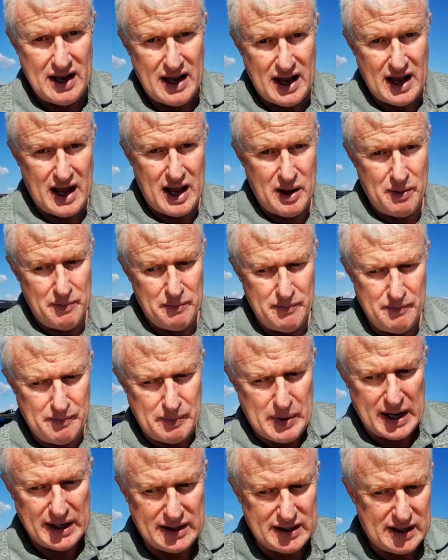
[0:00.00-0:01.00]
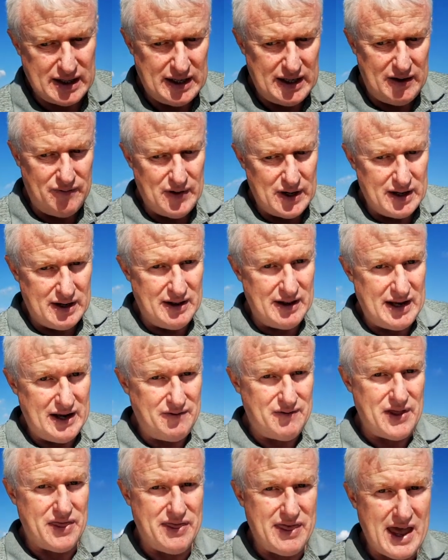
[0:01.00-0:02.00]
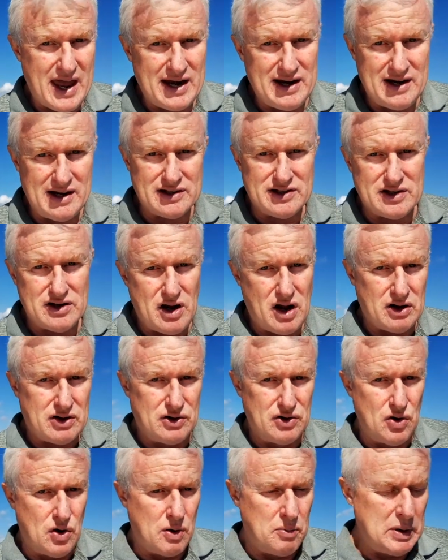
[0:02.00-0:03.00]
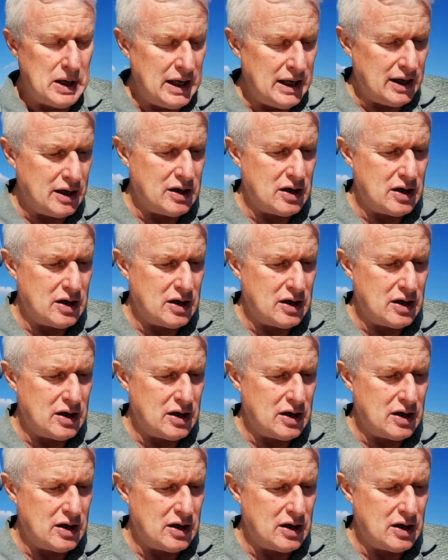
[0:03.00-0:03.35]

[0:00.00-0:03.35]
Um, but even even then, it's not normally